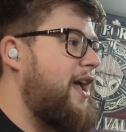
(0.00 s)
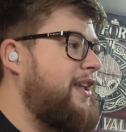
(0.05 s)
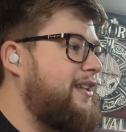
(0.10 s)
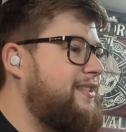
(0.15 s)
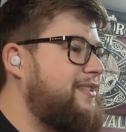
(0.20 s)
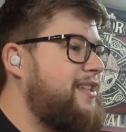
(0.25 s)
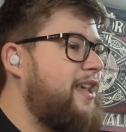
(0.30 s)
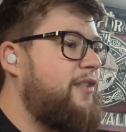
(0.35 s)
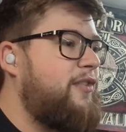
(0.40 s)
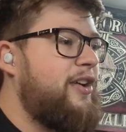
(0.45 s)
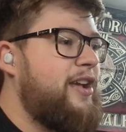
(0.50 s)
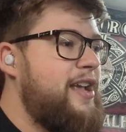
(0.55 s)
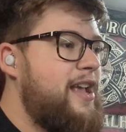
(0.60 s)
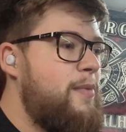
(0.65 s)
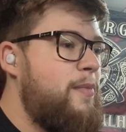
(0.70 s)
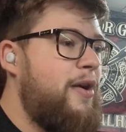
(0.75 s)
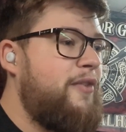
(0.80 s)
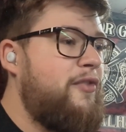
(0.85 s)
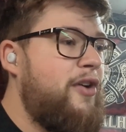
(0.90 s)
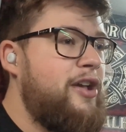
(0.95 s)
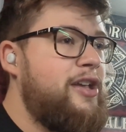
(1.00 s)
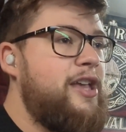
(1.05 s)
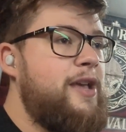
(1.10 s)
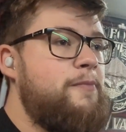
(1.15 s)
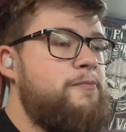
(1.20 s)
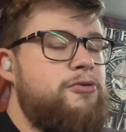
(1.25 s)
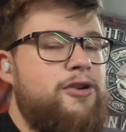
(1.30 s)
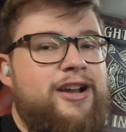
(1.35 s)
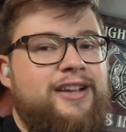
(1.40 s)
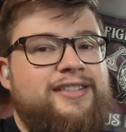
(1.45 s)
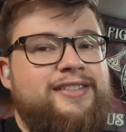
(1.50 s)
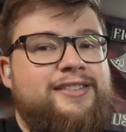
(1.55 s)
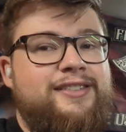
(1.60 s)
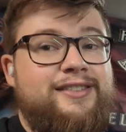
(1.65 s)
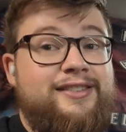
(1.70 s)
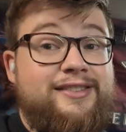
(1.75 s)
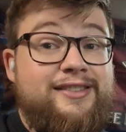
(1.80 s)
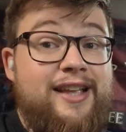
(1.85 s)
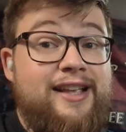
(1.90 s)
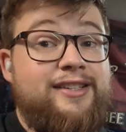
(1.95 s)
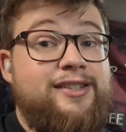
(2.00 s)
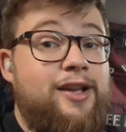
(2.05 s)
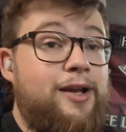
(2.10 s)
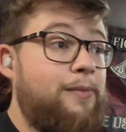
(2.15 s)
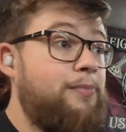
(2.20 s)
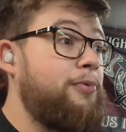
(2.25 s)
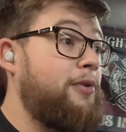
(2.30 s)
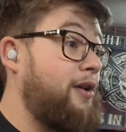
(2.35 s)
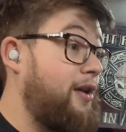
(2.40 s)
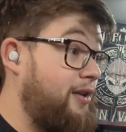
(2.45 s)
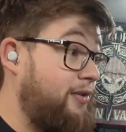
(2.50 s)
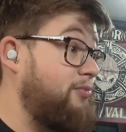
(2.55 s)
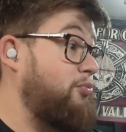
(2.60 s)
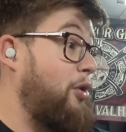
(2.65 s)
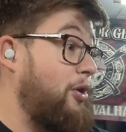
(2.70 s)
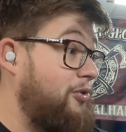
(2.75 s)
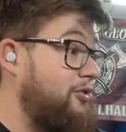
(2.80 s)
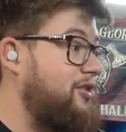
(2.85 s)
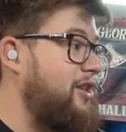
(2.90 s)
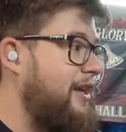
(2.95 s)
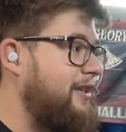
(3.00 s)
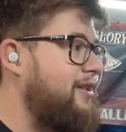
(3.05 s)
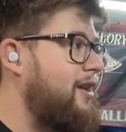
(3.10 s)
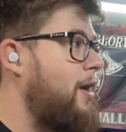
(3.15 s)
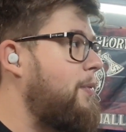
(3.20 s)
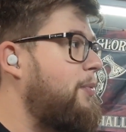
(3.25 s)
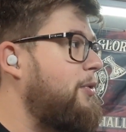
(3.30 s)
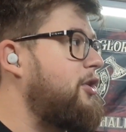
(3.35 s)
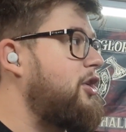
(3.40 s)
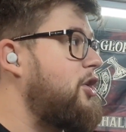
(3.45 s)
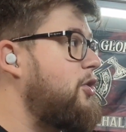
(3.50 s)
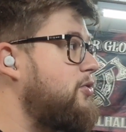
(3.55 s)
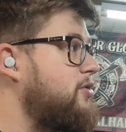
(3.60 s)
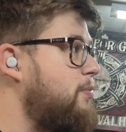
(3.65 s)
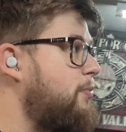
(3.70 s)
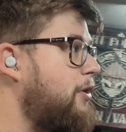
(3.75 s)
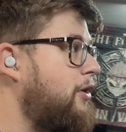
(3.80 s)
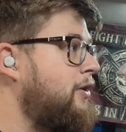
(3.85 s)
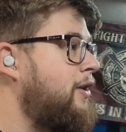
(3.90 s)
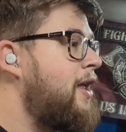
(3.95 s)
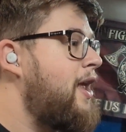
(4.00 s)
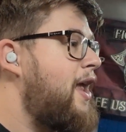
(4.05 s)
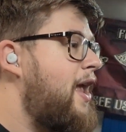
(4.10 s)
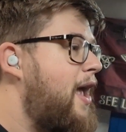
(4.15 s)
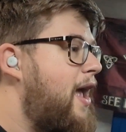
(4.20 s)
see if I can get my Viking press set up and usable.